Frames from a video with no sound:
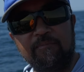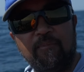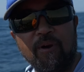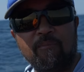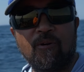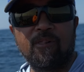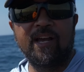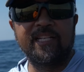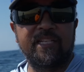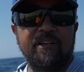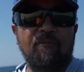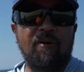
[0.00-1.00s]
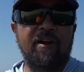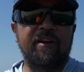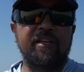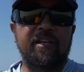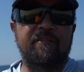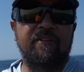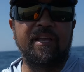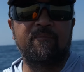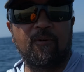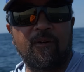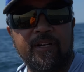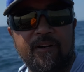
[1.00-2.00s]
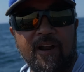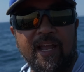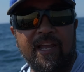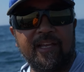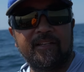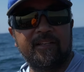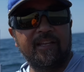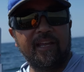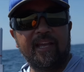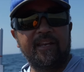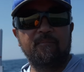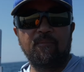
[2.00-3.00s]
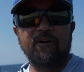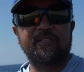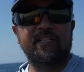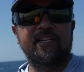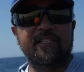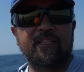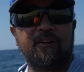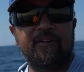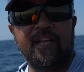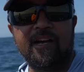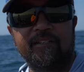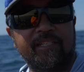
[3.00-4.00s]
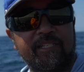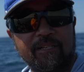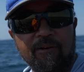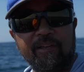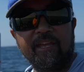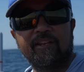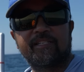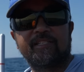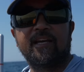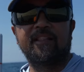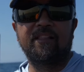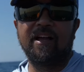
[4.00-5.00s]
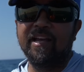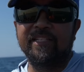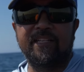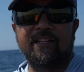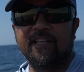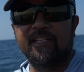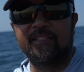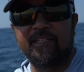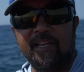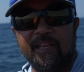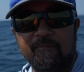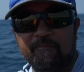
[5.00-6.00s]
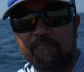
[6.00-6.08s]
put more lines in the water, you create more drag and the boat's going to slow down. So it's okay to set lines at, let's say,